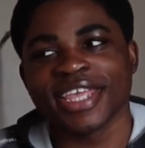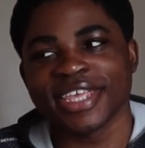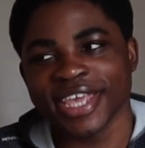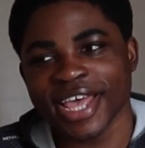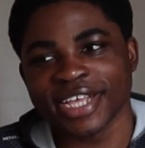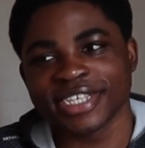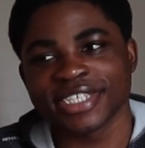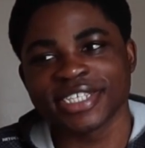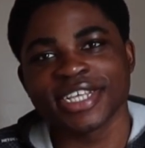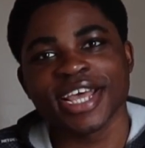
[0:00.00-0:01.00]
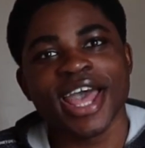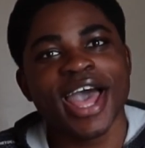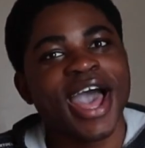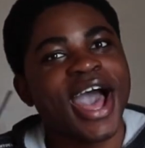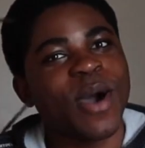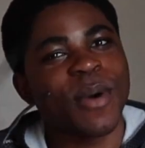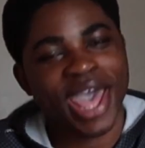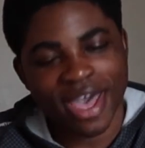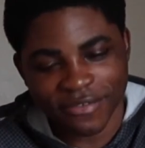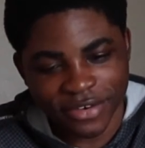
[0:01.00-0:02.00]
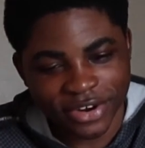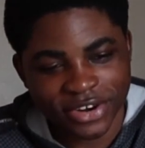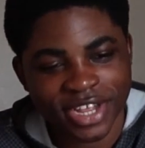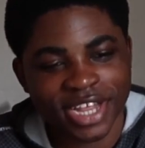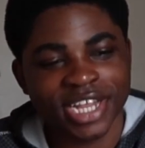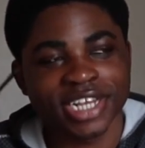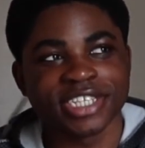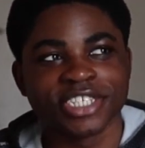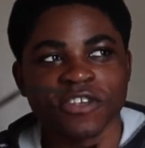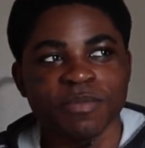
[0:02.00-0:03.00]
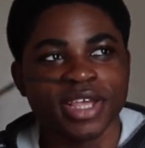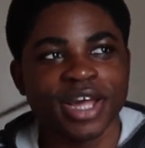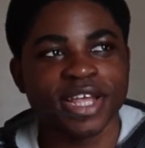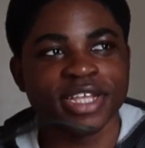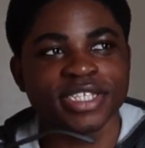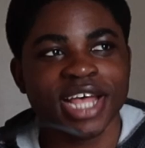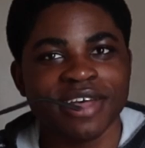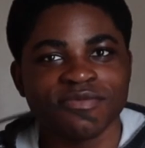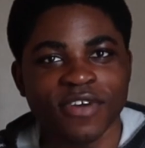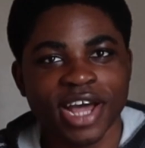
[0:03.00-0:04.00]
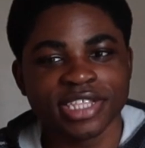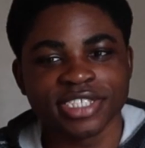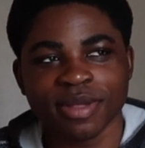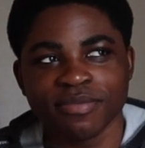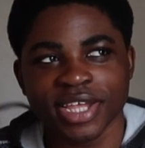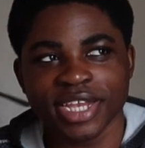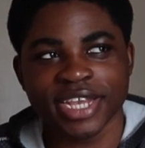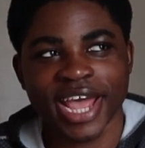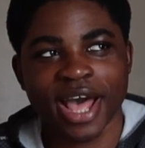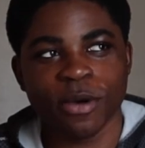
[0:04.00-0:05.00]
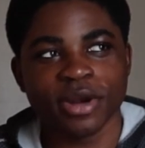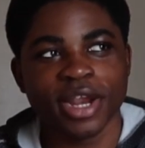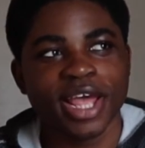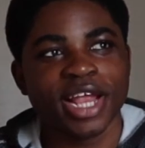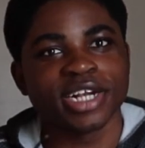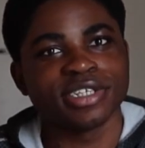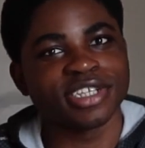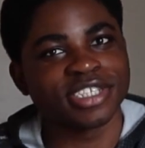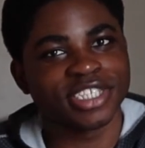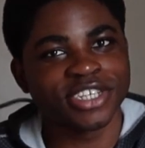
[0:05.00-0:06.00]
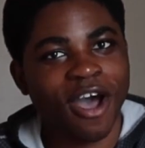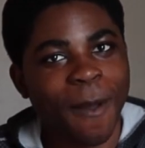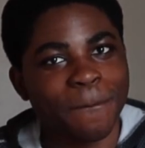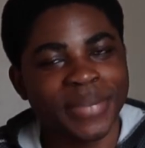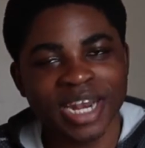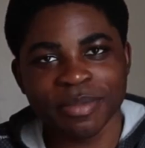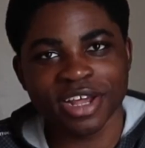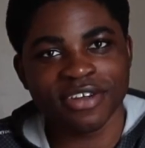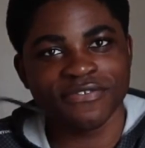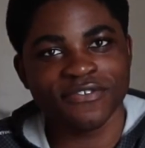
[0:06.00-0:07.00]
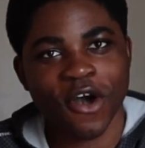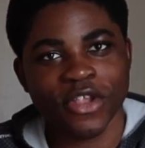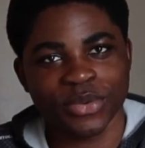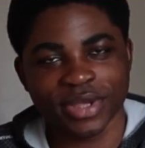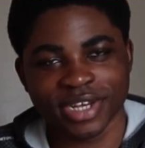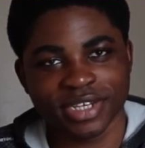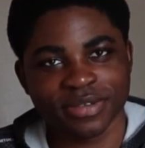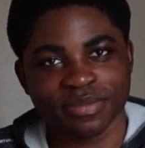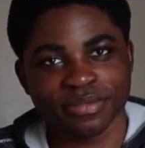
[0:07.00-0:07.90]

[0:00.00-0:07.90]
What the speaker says: Yes. However, just because I write something down does not mean I'm gonna follow it.